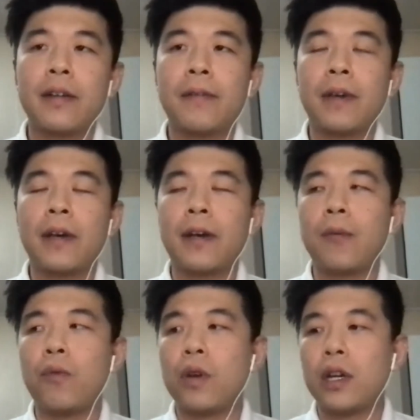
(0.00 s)

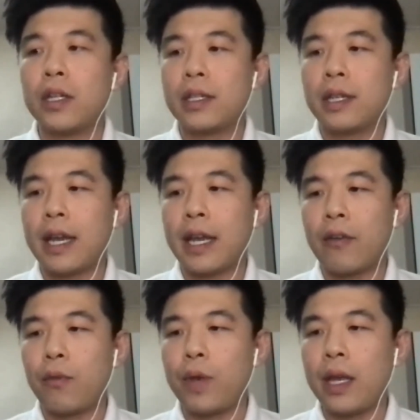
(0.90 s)
Was like
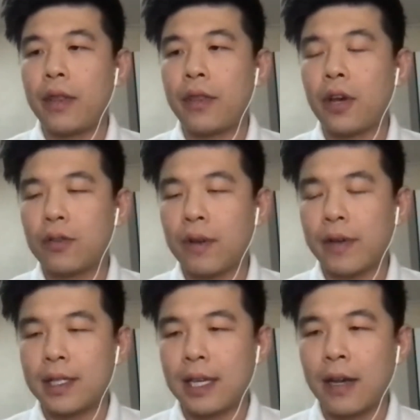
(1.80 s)
we thought to
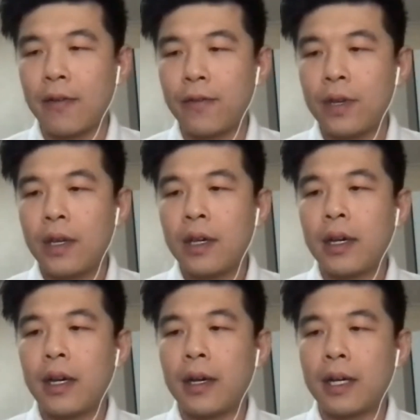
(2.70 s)
ourselves,
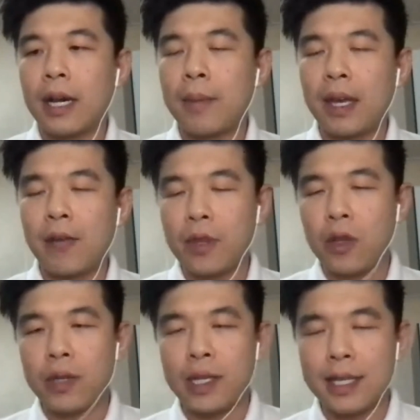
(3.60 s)
coming up
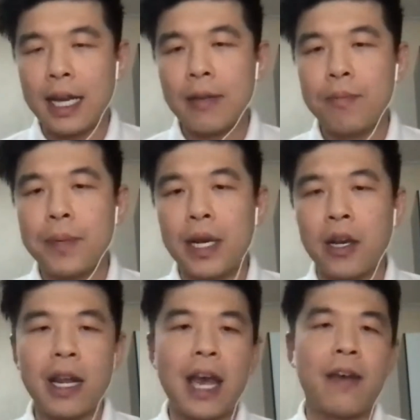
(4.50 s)
new design but
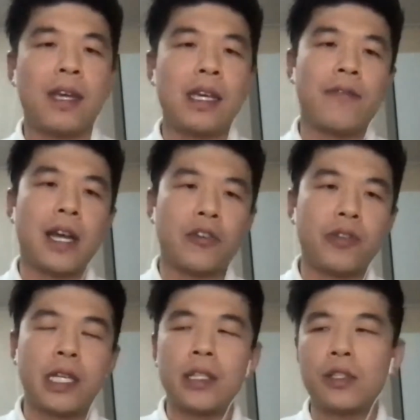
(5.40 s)
not having
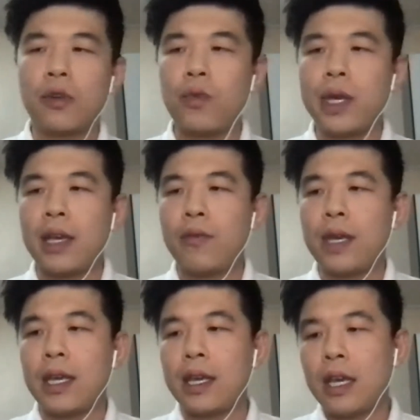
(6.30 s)
inventory. So we
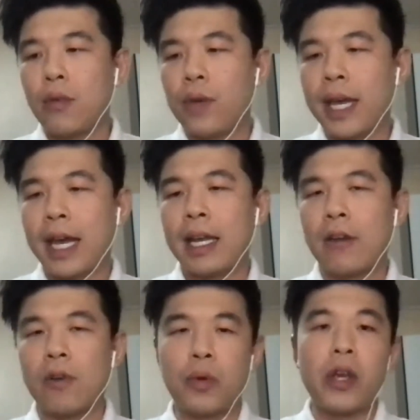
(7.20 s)
had
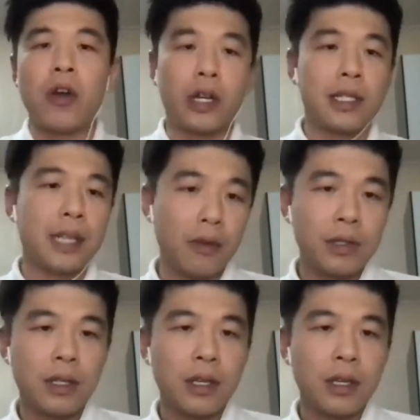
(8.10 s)
our pre-order sales,